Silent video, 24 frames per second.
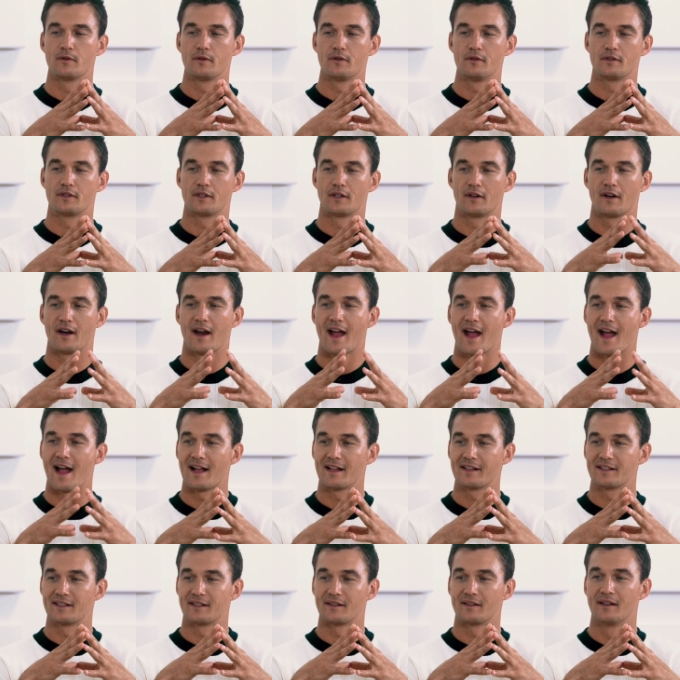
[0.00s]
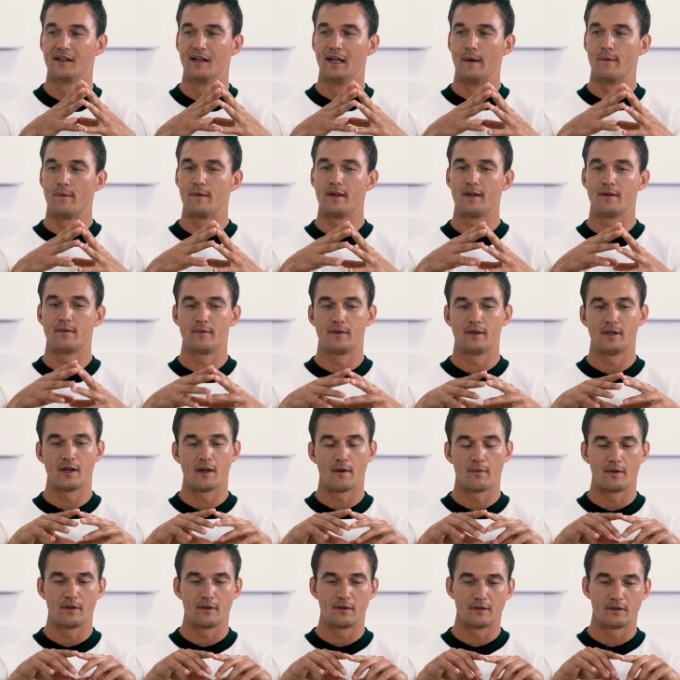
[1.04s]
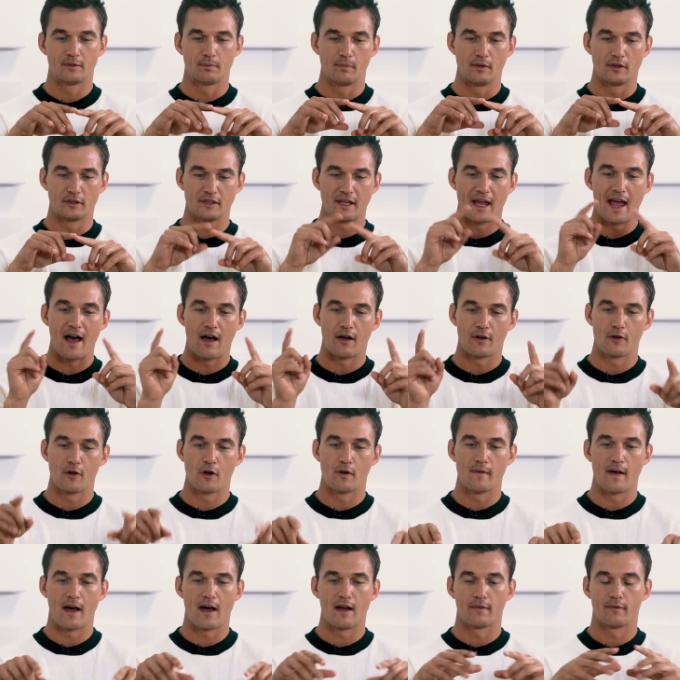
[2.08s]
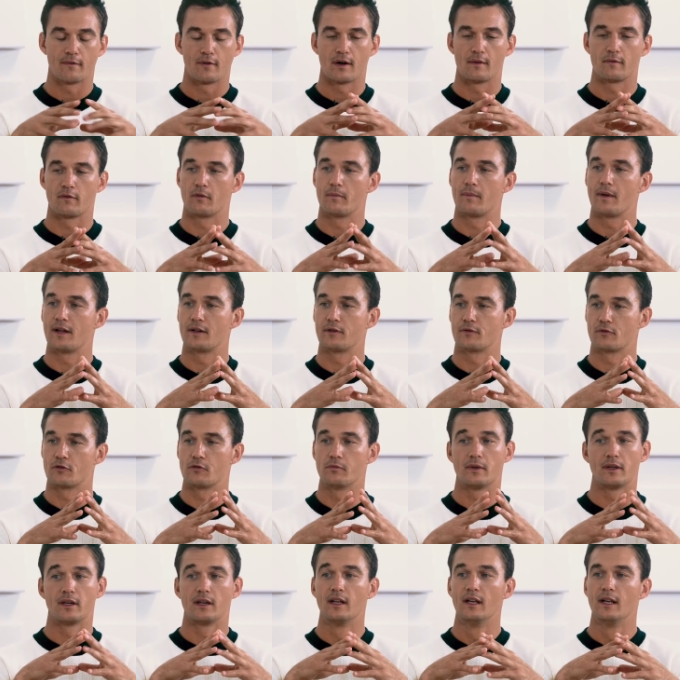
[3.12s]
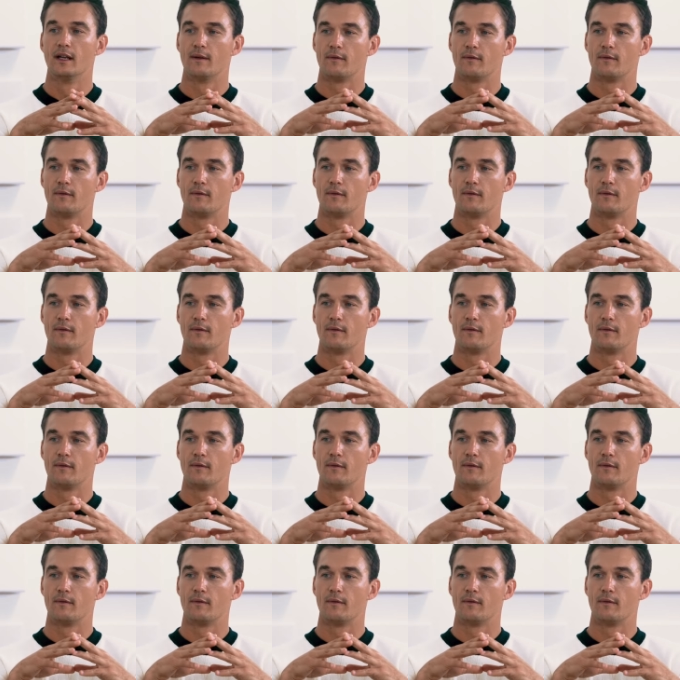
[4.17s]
boots and her hats, and we, we you know, we built an alcove out in front of her bedroom, and